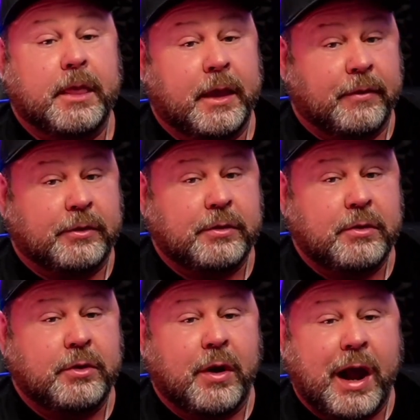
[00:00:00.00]
in the
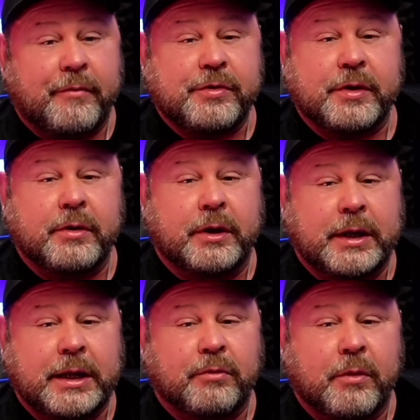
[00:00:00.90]
2, you're obviously going to
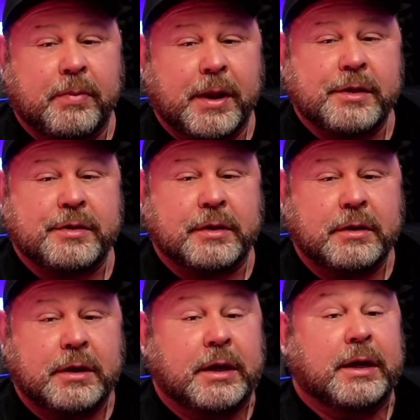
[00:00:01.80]
need to replace it
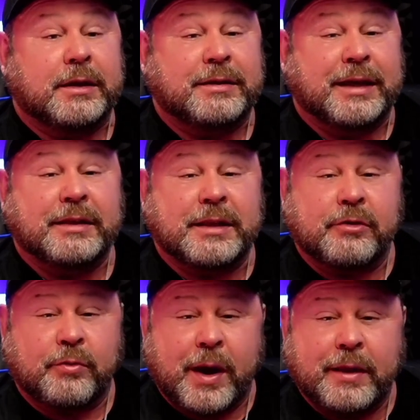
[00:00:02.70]
to get
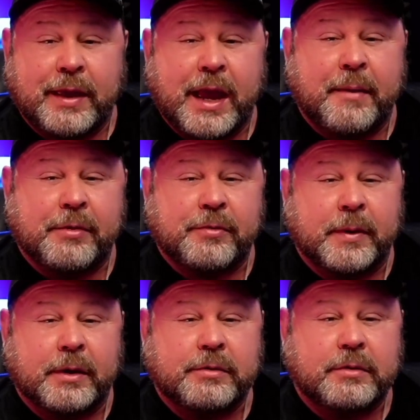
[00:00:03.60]
things right in the Atmos
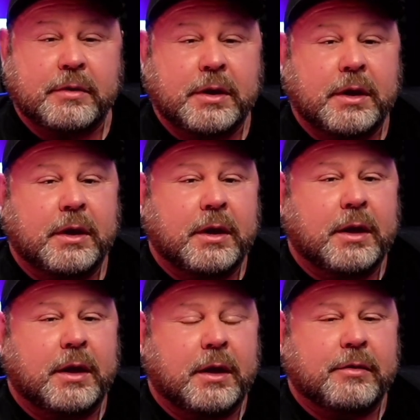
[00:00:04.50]
mix.
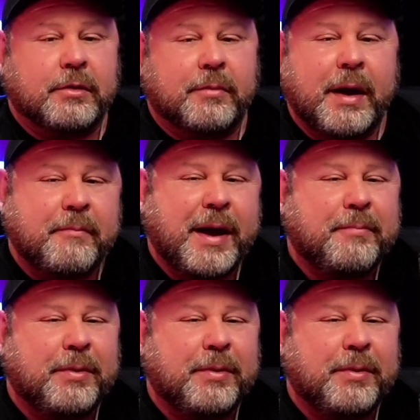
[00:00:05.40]
So my